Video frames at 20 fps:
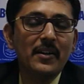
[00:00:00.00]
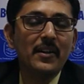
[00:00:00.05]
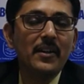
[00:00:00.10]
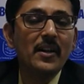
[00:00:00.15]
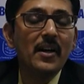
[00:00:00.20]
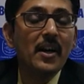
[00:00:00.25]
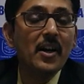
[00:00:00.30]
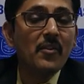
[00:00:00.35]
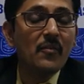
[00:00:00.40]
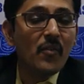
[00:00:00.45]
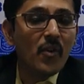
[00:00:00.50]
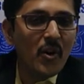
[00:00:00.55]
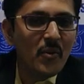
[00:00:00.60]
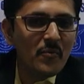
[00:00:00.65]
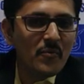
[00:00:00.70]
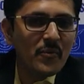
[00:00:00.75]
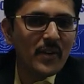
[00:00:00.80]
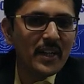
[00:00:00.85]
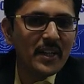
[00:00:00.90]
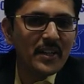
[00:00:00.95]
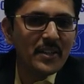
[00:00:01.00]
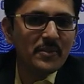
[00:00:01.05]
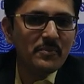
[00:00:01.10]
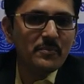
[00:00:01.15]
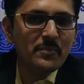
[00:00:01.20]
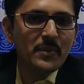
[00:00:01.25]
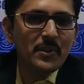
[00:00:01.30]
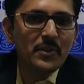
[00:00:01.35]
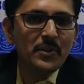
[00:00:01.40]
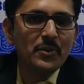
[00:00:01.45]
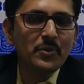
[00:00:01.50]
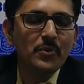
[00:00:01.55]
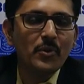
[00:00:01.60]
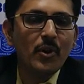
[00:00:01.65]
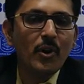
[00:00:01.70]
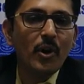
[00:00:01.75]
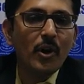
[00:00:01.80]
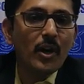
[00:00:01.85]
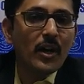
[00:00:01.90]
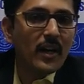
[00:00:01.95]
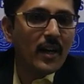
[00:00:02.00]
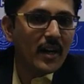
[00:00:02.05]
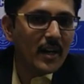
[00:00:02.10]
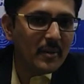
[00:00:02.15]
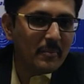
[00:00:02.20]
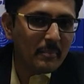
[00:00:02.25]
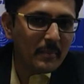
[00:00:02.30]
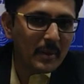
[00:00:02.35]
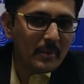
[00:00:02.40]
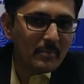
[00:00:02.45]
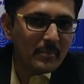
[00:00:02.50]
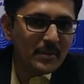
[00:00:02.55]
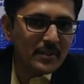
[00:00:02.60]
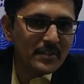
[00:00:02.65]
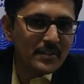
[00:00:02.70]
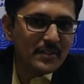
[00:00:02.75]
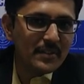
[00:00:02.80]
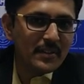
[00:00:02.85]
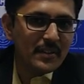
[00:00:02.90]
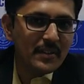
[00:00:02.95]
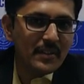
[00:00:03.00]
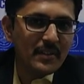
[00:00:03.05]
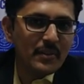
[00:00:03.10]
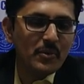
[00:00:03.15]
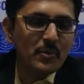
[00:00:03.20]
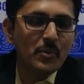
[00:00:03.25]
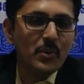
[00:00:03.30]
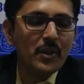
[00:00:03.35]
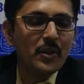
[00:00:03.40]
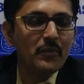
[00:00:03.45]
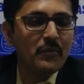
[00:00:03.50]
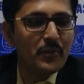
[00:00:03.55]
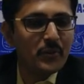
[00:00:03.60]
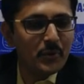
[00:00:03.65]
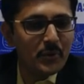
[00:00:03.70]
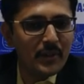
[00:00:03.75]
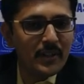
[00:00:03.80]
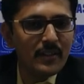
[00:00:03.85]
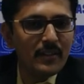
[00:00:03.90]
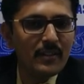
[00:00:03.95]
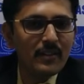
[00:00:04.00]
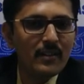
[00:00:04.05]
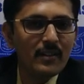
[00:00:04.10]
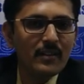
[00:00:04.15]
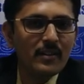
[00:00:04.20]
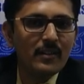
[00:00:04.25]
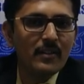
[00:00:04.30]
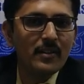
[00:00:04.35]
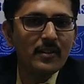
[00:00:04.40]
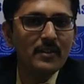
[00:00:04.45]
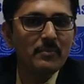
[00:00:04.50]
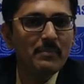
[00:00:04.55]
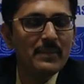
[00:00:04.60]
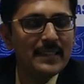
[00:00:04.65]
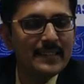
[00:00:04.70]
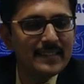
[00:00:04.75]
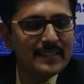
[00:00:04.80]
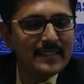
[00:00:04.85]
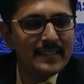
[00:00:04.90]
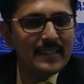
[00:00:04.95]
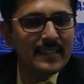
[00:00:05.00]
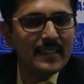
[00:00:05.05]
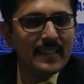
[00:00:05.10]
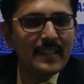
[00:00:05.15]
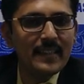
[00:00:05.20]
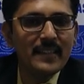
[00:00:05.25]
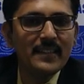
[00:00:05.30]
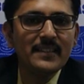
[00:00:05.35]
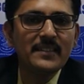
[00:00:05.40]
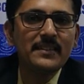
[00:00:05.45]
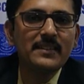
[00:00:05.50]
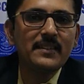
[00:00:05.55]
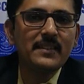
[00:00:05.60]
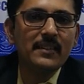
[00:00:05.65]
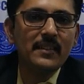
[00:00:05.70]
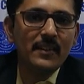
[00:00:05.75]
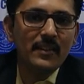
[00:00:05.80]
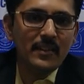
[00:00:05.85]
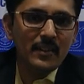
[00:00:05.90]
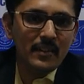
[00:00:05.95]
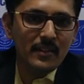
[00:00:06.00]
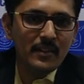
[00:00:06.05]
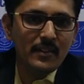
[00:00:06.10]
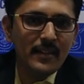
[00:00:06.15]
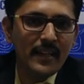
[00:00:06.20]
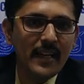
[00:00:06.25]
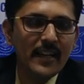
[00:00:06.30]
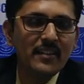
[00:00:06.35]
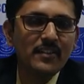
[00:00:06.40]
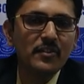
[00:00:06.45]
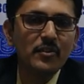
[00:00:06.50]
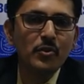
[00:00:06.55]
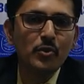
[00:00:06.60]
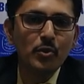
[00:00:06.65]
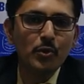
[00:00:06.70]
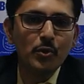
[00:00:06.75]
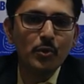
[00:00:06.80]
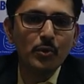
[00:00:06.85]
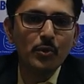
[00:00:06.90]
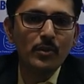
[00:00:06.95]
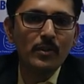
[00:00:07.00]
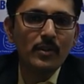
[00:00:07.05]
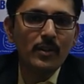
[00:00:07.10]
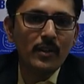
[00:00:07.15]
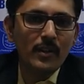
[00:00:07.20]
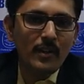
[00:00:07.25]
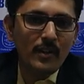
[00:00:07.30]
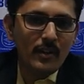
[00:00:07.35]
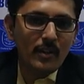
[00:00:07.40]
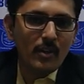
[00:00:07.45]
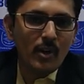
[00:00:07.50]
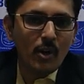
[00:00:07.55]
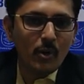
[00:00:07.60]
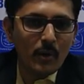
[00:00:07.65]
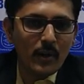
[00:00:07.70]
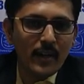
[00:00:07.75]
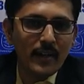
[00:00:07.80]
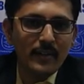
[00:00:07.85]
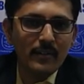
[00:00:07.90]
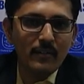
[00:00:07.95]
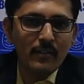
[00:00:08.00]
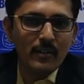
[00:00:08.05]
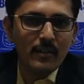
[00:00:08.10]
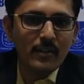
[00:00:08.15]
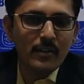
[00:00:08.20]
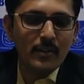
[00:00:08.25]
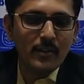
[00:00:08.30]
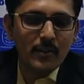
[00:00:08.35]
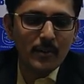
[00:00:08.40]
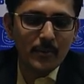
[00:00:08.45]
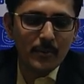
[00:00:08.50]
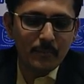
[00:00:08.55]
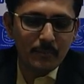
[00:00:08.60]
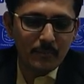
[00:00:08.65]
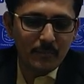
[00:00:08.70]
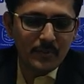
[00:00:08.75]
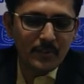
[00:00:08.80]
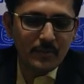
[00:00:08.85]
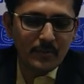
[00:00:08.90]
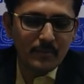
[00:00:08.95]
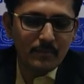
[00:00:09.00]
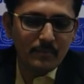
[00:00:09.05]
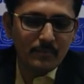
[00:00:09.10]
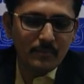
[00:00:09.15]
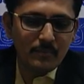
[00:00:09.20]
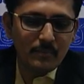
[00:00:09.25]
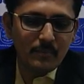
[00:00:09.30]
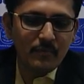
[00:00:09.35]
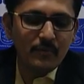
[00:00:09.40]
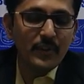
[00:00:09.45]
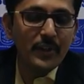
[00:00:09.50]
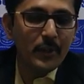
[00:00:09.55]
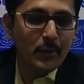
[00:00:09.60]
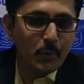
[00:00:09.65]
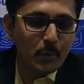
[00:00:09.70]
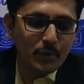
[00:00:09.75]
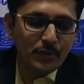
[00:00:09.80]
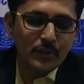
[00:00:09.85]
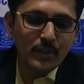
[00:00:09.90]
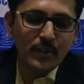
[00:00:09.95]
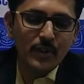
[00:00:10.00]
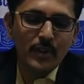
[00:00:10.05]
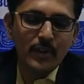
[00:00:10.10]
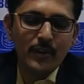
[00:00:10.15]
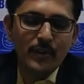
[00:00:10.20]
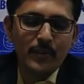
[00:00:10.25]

A warm welcome to all our members who are viewing BCAS Tax Gurukul online videos.